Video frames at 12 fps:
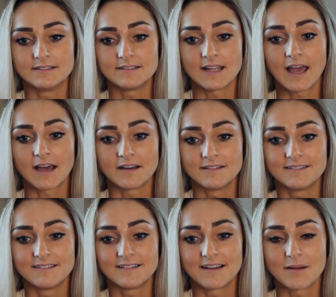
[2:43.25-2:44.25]
yeah,
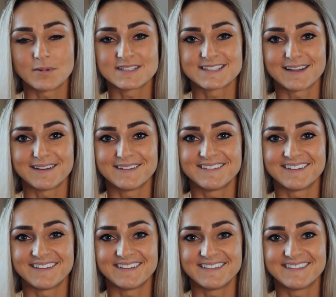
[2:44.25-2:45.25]
I'm excited
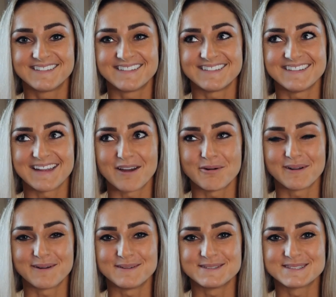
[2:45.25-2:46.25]
to, to see how it goes.